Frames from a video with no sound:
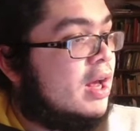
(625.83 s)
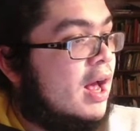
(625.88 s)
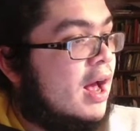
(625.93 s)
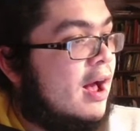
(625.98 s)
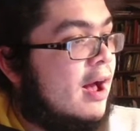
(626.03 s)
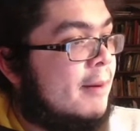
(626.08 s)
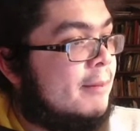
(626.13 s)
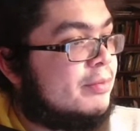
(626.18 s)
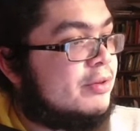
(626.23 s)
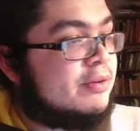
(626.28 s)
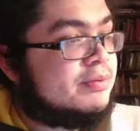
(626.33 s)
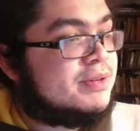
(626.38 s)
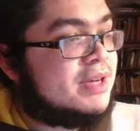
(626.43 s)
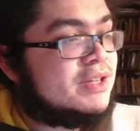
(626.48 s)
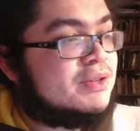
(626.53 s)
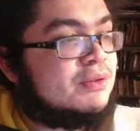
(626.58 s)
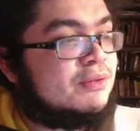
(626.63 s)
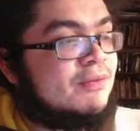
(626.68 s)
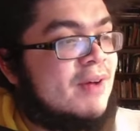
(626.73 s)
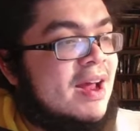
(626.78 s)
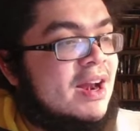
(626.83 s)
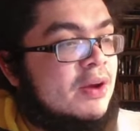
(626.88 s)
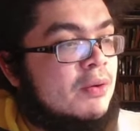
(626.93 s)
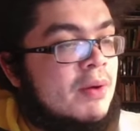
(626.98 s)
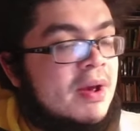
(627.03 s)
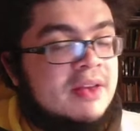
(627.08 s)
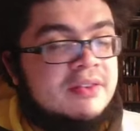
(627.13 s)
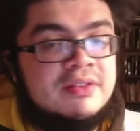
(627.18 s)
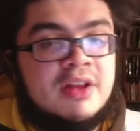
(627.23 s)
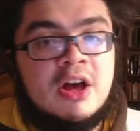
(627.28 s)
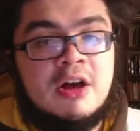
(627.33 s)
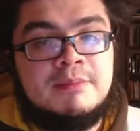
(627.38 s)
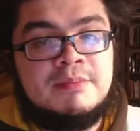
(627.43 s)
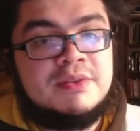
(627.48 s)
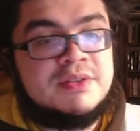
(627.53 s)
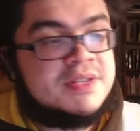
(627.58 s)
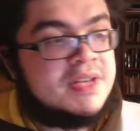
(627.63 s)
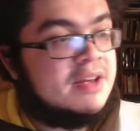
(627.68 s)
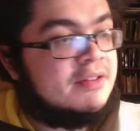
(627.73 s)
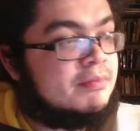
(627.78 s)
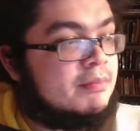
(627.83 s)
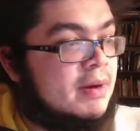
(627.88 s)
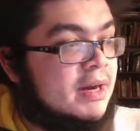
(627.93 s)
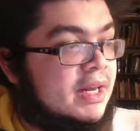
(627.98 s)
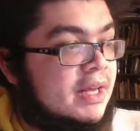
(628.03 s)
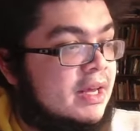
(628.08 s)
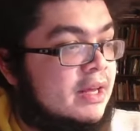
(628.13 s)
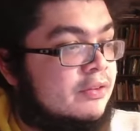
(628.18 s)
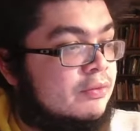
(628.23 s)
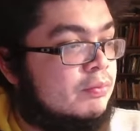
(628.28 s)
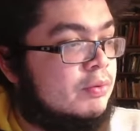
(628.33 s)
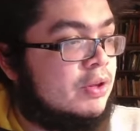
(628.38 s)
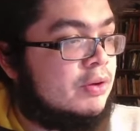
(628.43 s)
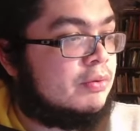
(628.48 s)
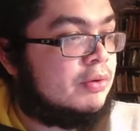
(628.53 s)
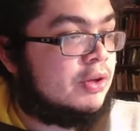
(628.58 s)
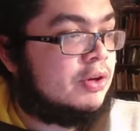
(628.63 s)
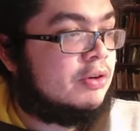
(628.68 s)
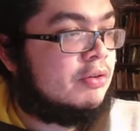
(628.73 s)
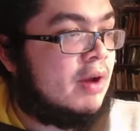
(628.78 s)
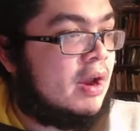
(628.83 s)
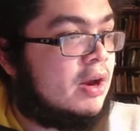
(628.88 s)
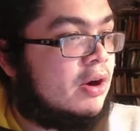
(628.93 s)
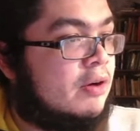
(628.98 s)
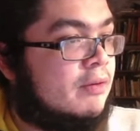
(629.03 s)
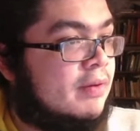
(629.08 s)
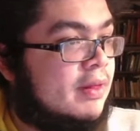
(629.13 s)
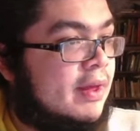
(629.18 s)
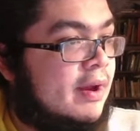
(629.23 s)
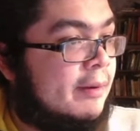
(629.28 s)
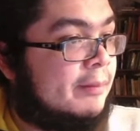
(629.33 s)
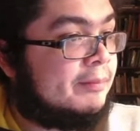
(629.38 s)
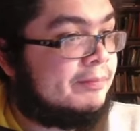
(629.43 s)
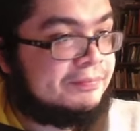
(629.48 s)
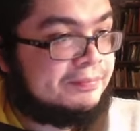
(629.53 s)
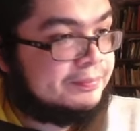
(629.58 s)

They're obsessed with finding ways to help you save money. It's really, really great over there.